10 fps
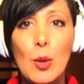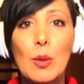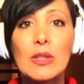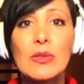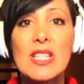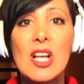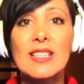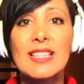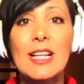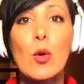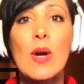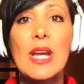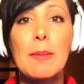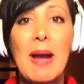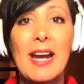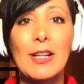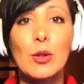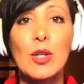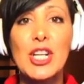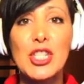will result in going back to
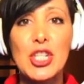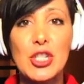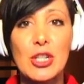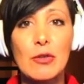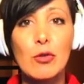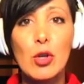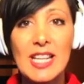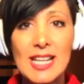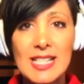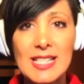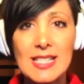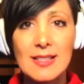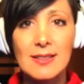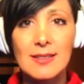congestion avoidance